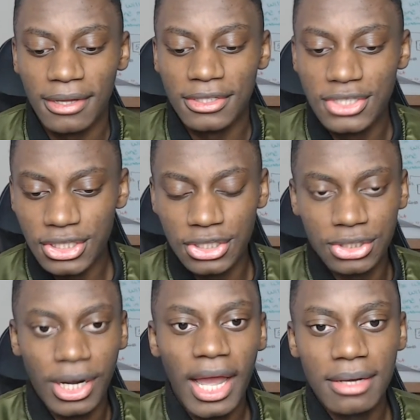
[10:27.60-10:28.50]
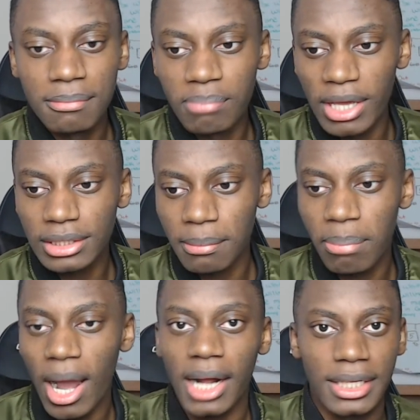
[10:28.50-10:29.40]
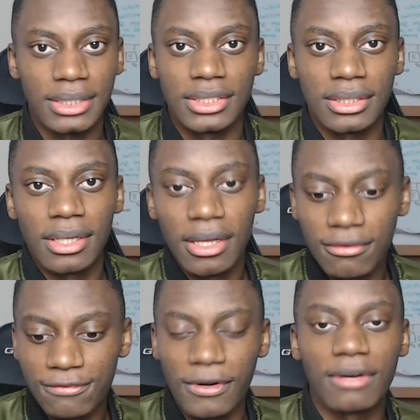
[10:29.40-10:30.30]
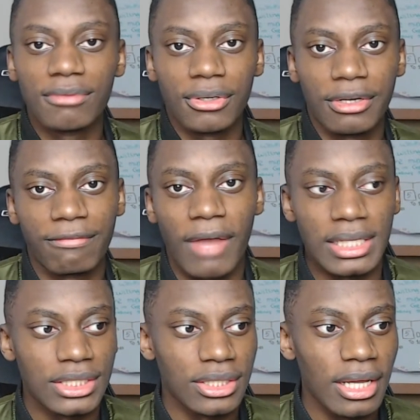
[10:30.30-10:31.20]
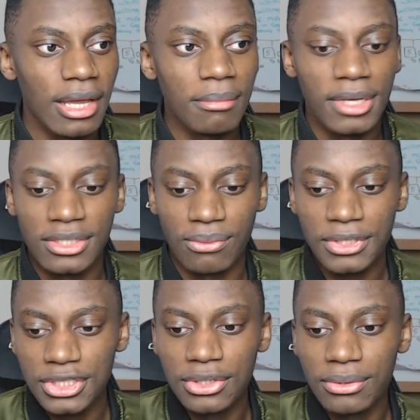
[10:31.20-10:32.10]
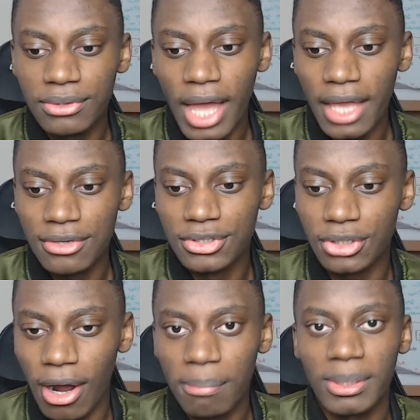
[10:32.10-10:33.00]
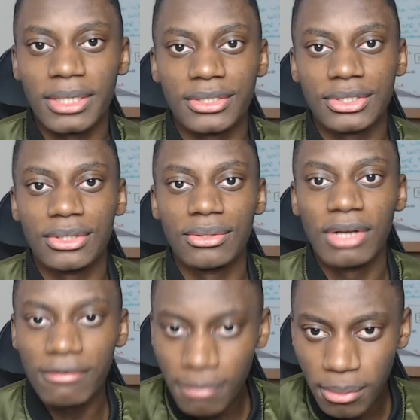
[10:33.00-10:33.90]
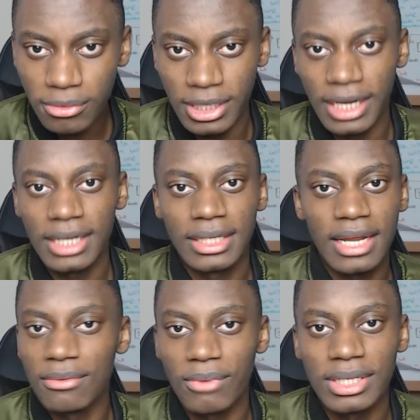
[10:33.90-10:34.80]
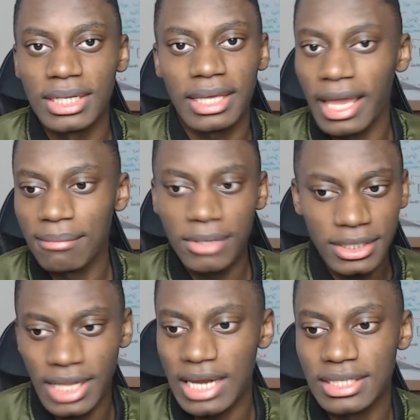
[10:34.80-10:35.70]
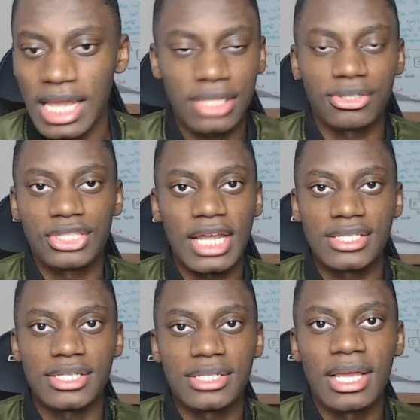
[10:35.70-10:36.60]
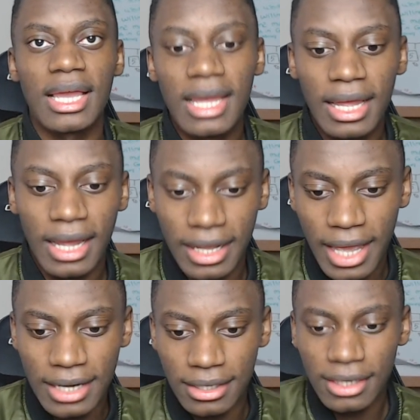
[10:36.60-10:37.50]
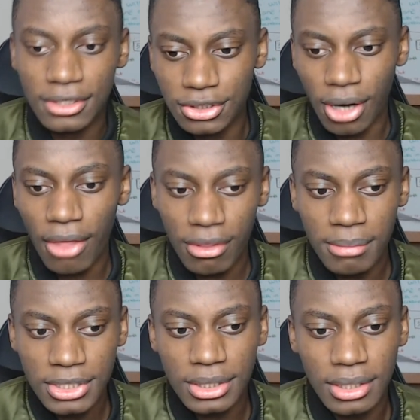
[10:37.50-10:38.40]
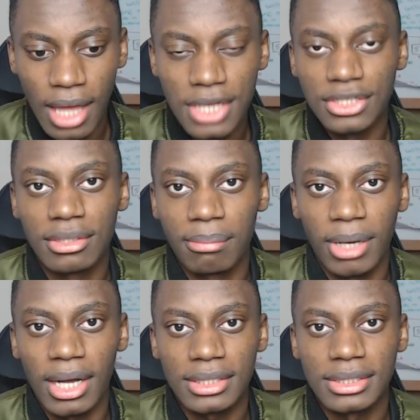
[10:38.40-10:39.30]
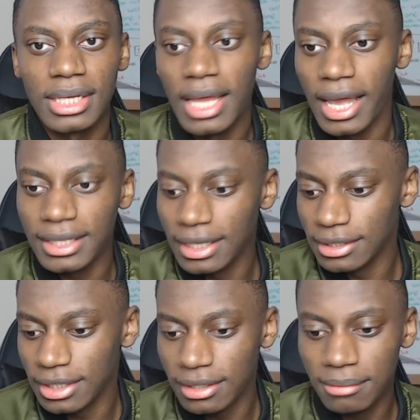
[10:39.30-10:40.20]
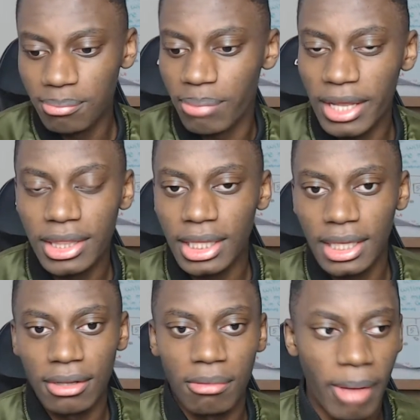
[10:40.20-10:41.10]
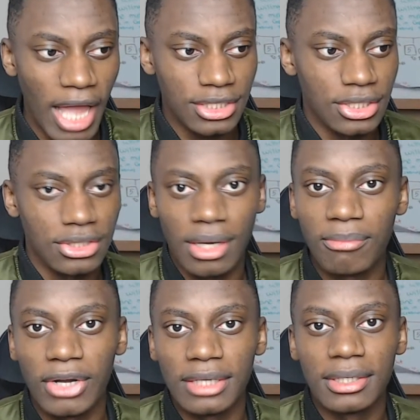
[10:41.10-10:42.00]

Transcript: Just try and pick the pockets in front of their defense. Because once you do that, you draw players to you. Liverpool did it. They didn't win the game because they didn't take their chances. Again, draw them into the edge of the box and then play the killer pass to someone.